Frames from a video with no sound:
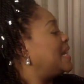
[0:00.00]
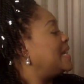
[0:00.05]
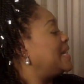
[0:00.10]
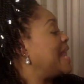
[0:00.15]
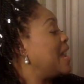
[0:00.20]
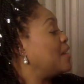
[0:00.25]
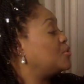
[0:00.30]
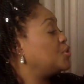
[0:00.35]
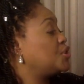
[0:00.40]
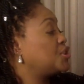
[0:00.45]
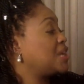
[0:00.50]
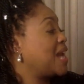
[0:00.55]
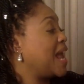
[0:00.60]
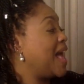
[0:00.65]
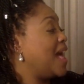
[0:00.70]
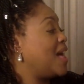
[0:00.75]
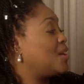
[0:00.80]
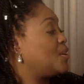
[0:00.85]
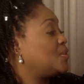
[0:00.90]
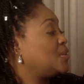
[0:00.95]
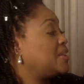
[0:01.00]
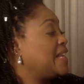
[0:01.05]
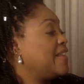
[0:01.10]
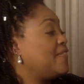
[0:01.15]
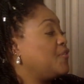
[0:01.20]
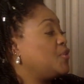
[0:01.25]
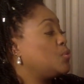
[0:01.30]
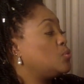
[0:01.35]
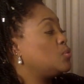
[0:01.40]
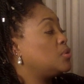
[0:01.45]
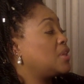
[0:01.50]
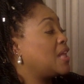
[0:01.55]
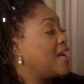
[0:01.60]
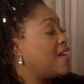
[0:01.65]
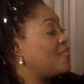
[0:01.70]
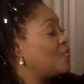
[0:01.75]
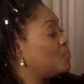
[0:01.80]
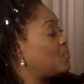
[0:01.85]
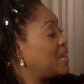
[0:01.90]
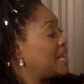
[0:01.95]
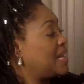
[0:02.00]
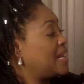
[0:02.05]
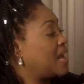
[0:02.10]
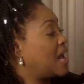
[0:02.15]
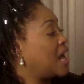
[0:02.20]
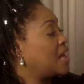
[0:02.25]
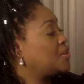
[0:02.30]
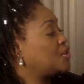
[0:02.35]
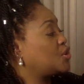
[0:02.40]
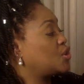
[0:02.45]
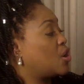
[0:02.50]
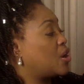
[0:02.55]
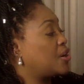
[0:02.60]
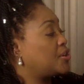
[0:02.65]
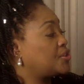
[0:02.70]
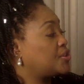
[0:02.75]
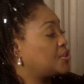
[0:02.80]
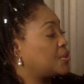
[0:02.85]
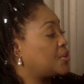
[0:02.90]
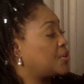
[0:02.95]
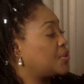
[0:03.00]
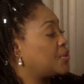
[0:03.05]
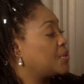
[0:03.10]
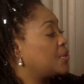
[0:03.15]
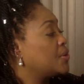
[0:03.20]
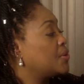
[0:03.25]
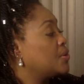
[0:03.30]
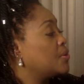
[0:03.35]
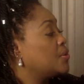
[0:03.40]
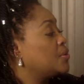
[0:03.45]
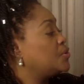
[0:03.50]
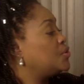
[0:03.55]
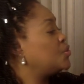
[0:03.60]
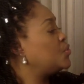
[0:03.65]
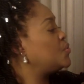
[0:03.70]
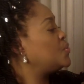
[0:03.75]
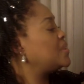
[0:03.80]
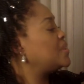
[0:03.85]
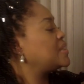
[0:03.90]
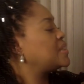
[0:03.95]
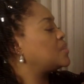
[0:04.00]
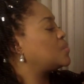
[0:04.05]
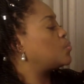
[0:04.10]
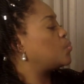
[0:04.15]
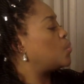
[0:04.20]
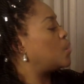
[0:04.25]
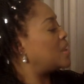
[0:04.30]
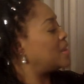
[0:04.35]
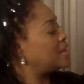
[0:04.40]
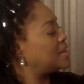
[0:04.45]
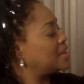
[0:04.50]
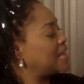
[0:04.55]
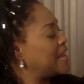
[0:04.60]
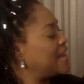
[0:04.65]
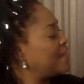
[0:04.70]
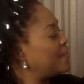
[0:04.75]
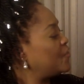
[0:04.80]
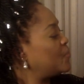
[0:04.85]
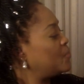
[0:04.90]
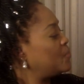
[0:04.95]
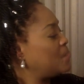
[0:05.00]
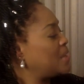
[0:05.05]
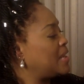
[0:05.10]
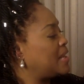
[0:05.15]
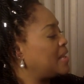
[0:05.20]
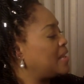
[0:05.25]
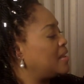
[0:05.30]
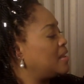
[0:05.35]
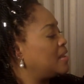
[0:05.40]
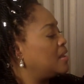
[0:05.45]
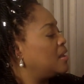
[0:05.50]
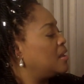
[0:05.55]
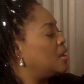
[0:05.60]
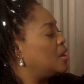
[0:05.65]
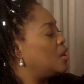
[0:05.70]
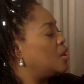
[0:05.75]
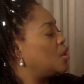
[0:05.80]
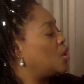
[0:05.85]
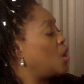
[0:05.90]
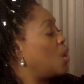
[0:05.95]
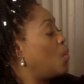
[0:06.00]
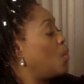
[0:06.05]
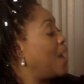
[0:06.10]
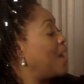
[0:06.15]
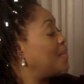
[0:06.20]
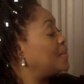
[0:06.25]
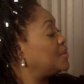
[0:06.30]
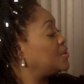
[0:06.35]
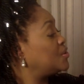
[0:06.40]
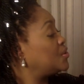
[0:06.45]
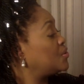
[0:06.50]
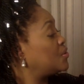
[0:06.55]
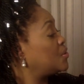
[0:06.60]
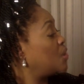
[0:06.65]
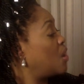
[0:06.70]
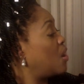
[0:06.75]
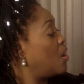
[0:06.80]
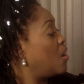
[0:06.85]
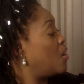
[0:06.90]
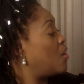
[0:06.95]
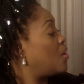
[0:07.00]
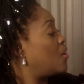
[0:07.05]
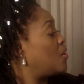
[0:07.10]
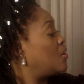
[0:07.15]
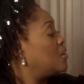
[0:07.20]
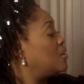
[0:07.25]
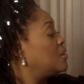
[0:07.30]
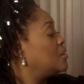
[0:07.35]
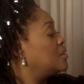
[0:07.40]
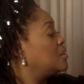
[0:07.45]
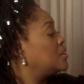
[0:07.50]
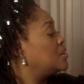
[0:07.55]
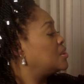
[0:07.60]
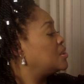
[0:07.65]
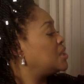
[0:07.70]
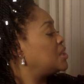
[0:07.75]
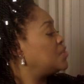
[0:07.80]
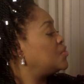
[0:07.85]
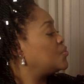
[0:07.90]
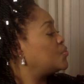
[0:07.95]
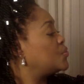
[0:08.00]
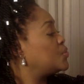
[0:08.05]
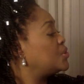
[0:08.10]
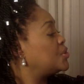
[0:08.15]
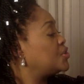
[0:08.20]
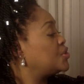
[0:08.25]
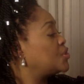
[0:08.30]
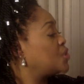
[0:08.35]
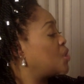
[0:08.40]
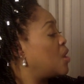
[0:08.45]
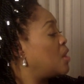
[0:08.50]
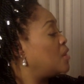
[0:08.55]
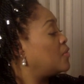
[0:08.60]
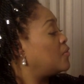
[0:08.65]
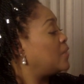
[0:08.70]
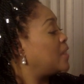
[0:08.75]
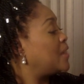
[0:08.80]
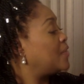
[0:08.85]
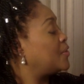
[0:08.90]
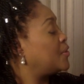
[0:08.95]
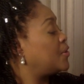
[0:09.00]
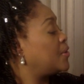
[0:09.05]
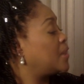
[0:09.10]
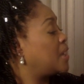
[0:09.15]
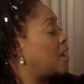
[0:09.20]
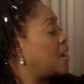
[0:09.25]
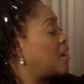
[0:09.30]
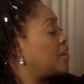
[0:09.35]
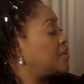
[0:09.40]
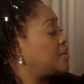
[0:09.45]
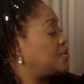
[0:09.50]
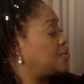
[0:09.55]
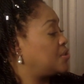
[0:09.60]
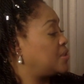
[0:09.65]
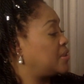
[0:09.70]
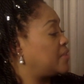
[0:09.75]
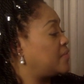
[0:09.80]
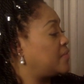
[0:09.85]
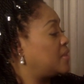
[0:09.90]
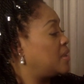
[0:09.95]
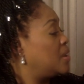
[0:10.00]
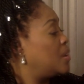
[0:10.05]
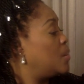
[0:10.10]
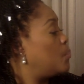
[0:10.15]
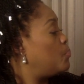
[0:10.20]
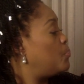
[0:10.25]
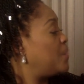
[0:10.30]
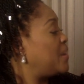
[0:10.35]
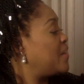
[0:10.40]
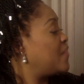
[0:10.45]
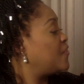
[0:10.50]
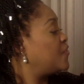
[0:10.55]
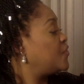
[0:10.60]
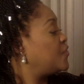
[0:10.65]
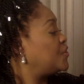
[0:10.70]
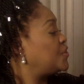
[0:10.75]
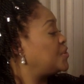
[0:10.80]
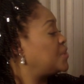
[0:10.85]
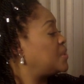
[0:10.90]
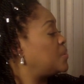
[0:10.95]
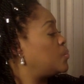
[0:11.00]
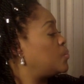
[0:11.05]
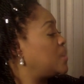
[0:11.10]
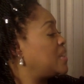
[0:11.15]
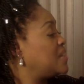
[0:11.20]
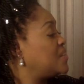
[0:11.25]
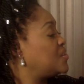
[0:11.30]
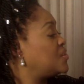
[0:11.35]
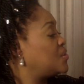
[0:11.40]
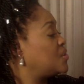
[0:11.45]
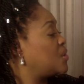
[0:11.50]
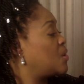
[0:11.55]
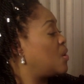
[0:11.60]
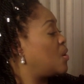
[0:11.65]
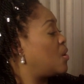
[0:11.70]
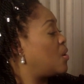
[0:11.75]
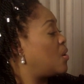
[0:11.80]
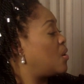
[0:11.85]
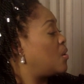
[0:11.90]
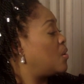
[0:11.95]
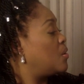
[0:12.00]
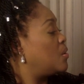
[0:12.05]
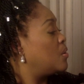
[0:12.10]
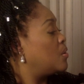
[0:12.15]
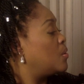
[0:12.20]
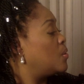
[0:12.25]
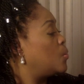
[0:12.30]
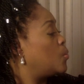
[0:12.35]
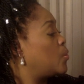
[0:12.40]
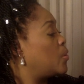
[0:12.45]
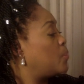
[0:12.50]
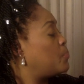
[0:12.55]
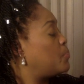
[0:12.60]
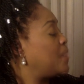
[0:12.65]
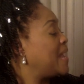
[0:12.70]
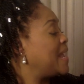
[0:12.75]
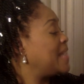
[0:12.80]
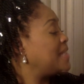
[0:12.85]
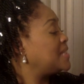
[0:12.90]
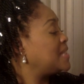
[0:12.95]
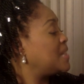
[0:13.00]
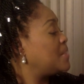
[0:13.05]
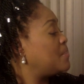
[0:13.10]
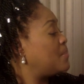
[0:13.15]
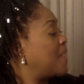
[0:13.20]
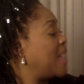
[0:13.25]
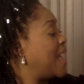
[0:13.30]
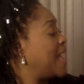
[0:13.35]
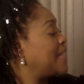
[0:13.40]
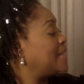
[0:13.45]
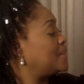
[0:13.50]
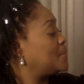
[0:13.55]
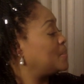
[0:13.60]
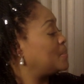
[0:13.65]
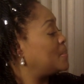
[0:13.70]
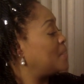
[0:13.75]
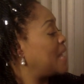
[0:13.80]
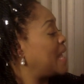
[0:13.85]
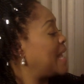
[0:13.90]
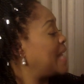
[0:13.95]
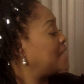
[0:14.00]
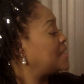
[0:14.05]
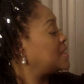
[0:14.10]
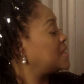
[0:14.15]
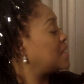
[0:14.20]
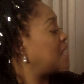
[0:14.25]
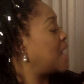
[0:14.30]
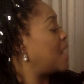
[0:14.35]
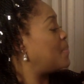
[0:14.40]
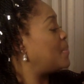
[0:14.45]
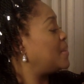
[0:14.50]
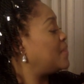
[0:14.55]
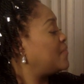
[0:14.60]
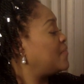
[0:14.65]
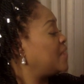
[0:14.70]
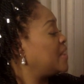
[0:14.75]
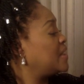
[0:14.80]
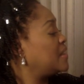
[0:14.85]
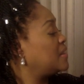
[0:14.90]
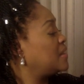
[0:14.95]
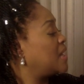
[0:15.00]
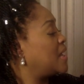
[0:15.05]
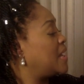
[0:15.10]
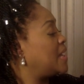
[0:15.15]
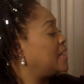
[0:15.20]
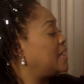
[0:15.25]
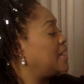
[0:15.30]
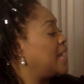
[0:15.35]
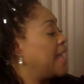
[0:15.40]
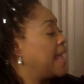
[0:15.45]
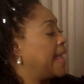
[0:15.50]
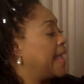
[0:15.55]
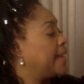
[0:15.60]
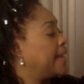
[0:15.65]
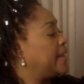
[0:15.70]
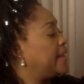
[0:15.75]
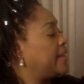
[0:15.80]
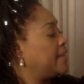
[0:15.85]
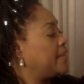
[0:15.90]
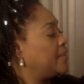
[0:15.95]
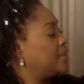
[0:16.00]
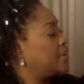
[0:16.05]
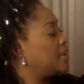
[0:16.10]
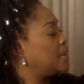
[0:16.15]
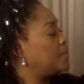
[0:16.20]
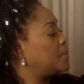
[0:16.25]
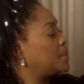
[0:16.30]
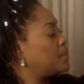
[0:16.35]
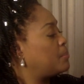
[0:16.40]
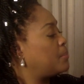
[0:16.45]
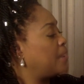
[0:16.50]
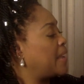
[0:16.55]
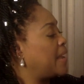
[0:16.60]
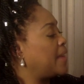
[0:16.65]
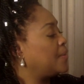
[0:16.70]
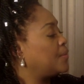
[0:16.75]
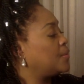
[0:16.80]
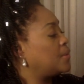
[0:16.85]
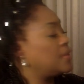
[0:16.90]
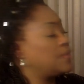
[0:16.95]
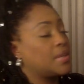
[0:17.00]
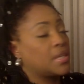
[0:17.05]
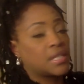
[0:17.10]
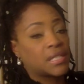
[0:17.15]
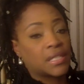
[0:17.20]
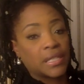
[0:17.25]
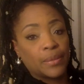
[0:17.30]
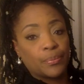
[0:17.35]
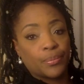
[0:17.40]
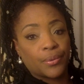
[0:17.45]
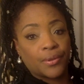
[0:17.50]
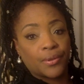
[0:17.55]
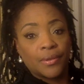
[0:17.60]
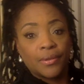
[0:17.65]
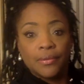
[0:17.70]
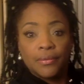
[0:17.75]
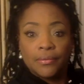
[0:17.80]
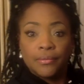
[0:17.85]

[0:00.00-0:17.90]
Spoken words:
Now, child, if you love me, I charged her, do this one thing for me. Go out into the hall. She drew a shawl around her cotton shift. Barefoot, she went into the hall, where panting Madame and sobbing Vitaline had given up the battle of the slipper.